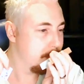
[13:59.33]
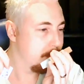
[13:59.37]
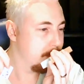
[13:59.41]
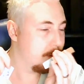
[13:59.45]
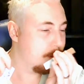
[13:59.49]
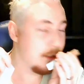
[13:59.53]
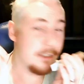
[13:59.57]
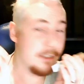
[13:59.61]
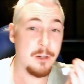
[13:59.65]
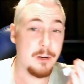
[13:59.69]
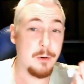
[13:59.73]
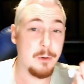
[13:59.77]

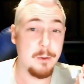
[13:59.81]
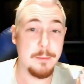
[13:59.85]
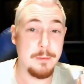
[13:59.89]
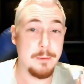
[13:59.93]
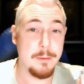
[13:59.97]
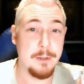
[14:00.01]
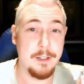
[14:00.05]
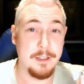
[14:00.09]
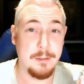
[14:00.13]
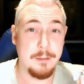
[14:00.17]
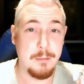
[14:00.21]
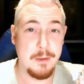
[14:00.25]
I don't know why I'm
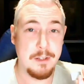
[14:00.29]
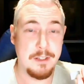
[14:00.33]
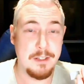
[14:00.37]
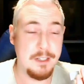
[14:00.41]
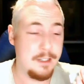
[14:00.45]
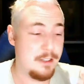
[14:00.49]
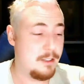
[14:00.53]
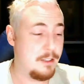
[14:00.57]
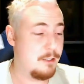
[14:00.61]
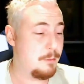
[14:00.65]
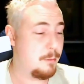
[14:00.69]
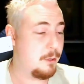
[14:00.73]
spelling them, they seeds.